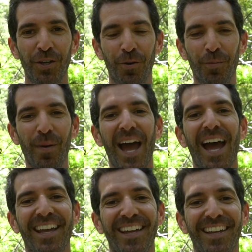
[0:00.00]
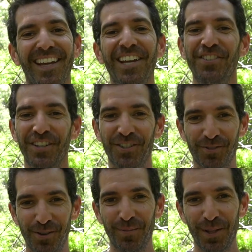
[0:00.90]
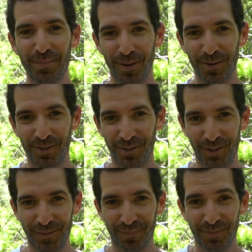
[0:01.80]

Your pack is extremely personal.